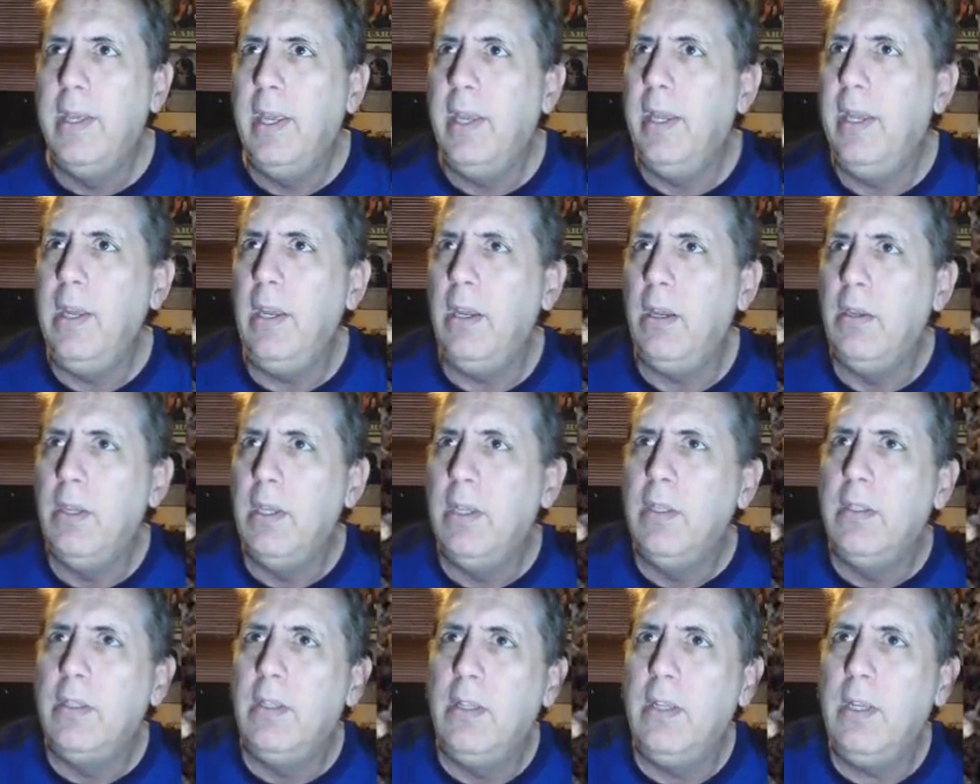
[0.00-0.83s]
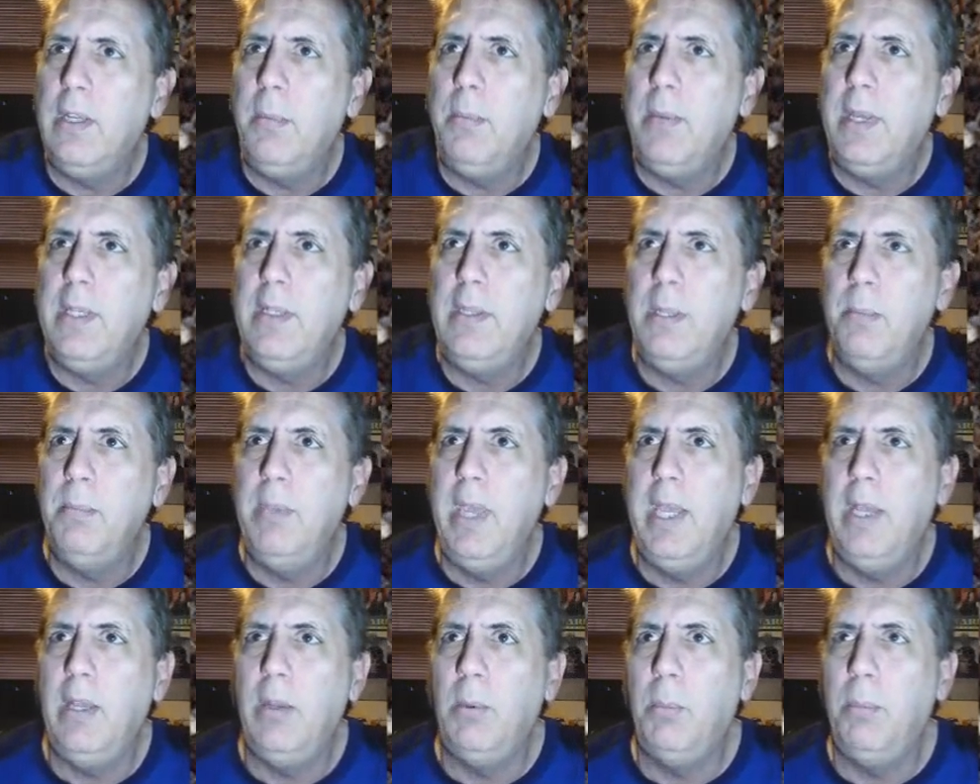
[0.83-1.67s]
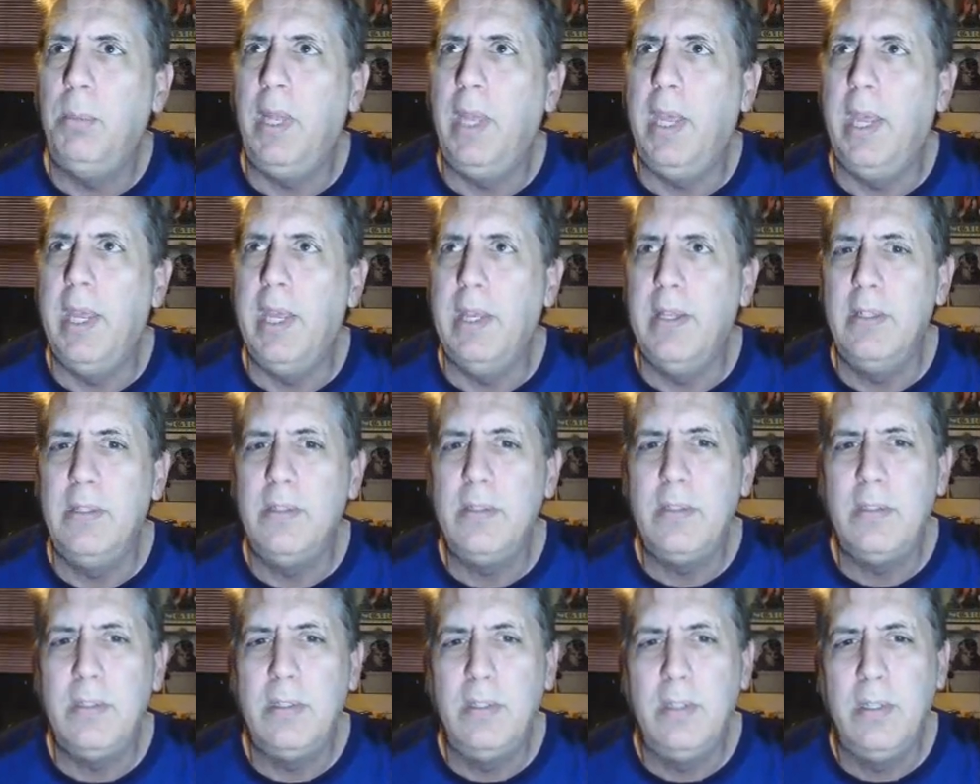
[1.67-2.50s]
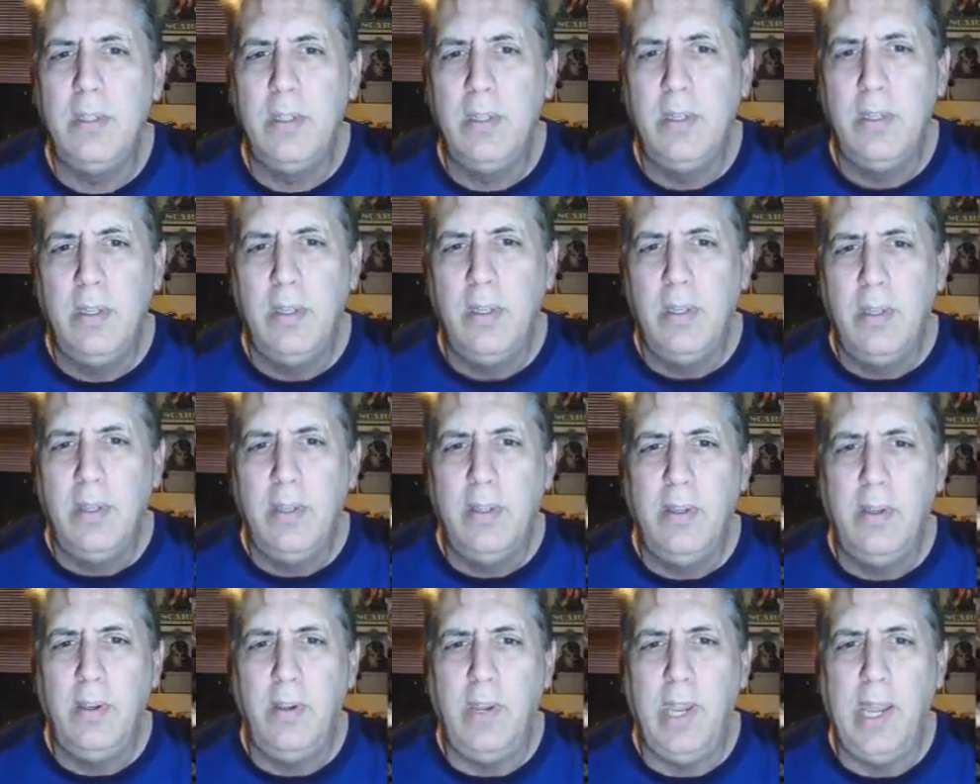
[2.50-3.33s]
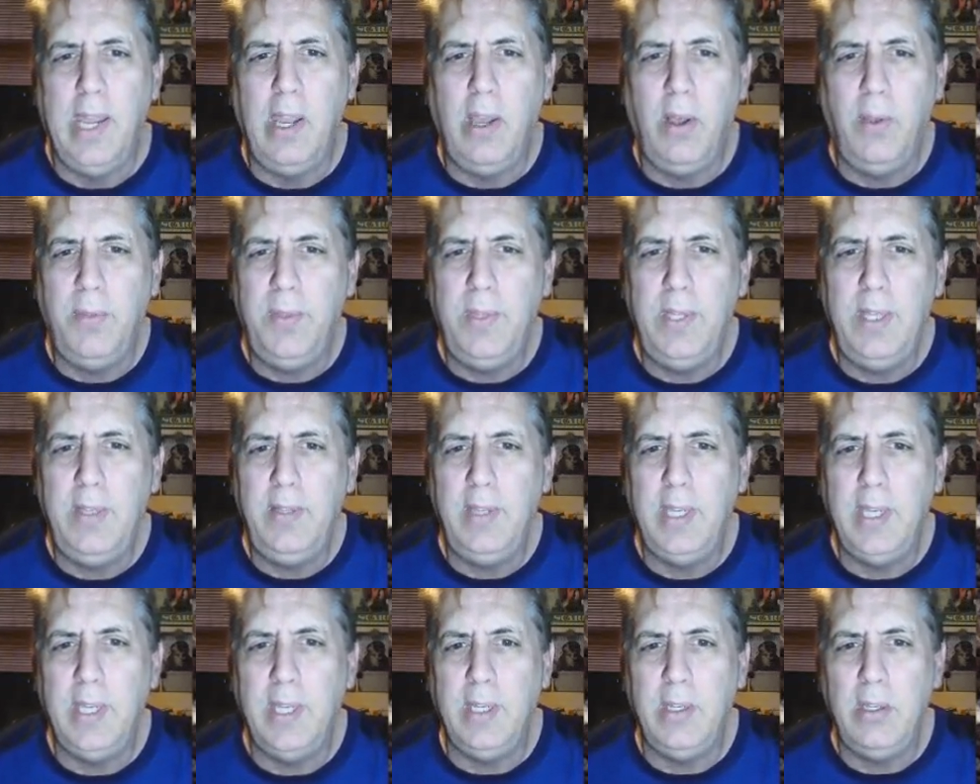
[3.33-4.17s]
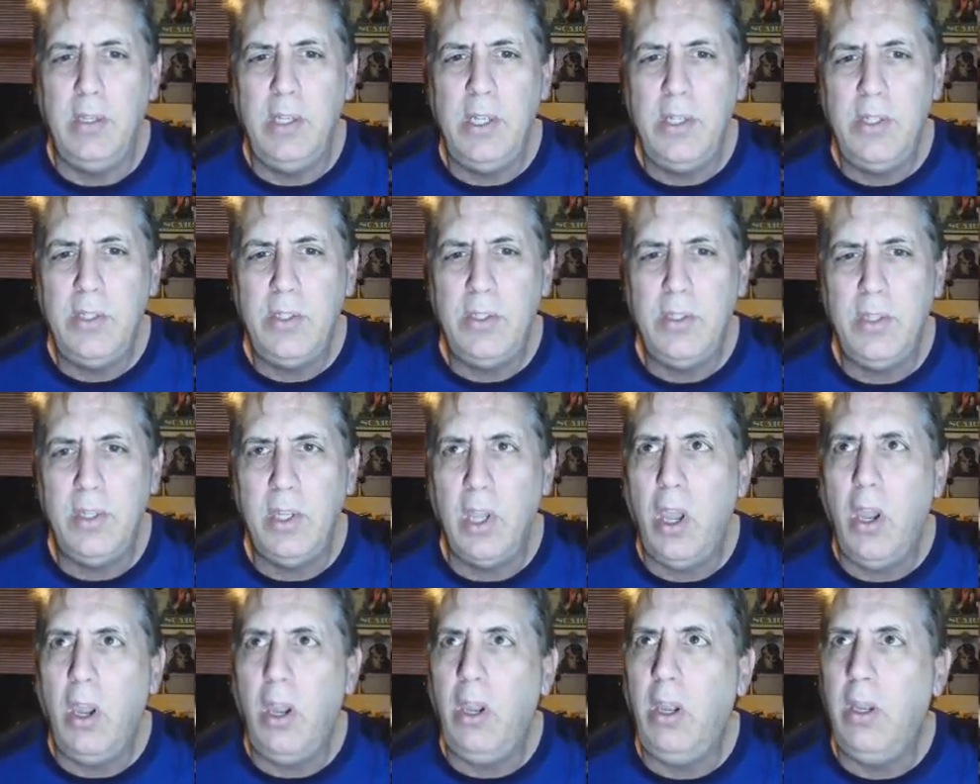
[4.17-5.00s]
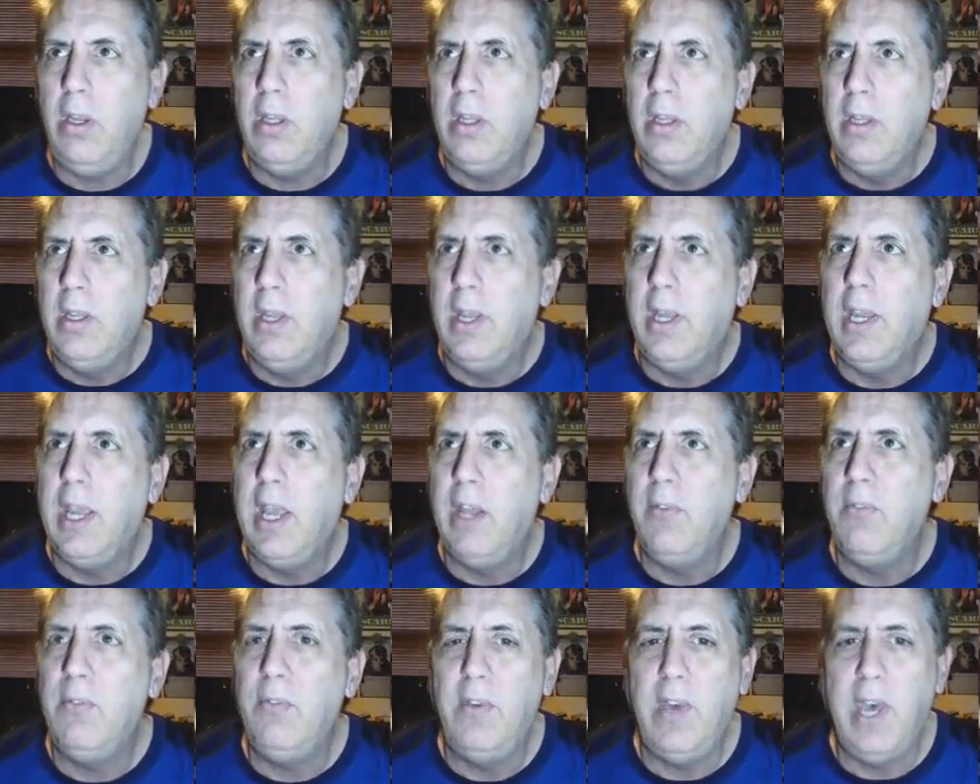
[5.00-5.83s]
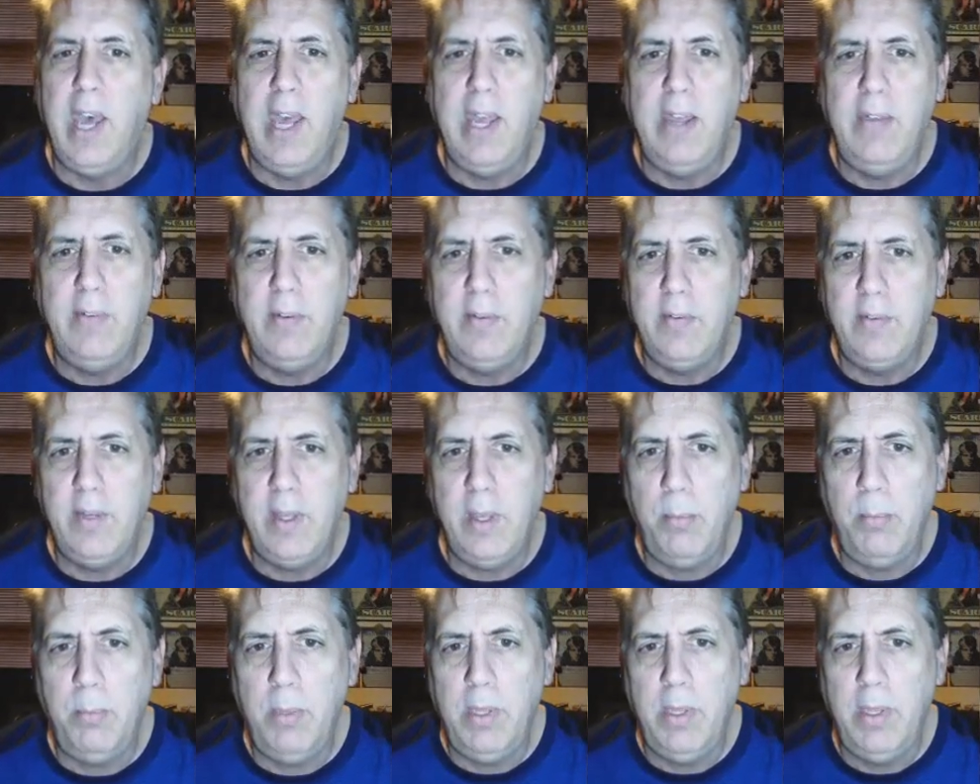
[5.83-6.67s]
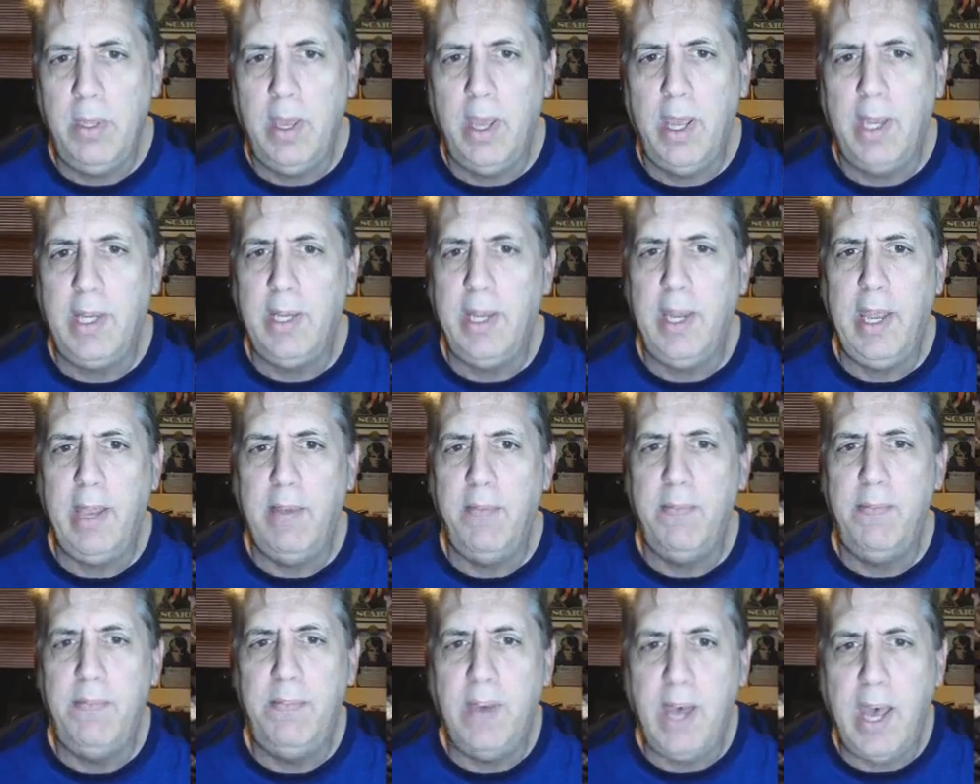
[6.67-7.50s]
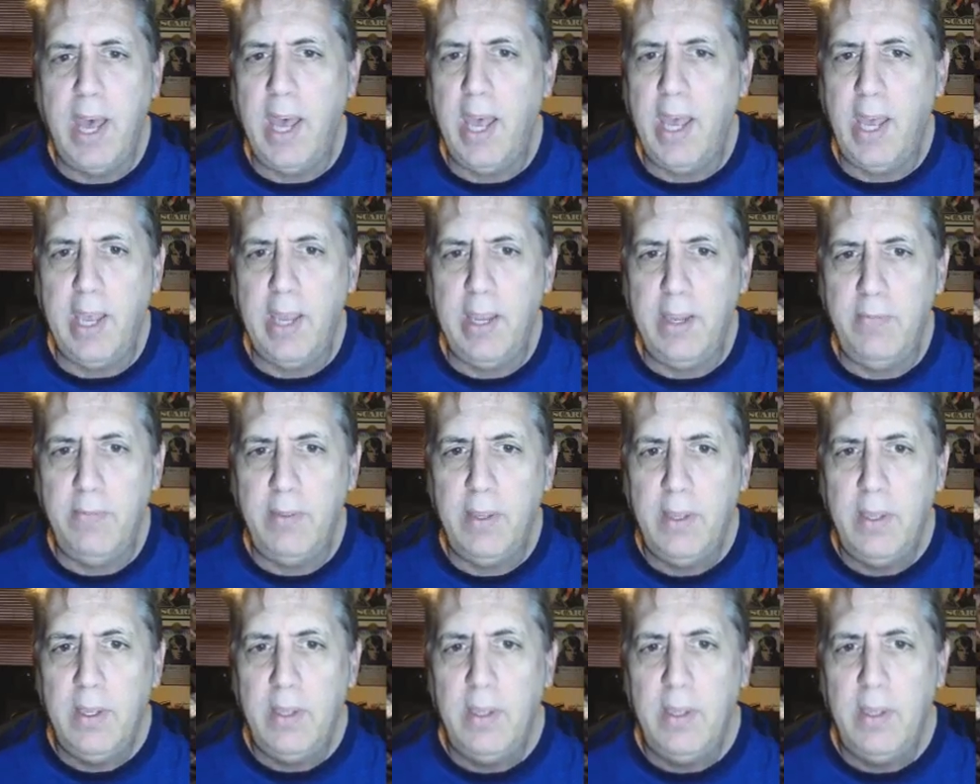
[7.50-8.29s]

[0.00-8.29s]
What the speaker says: And here, look at my tomato plants. They're healthy. They got a good start. I got 5 of them. I can have 5.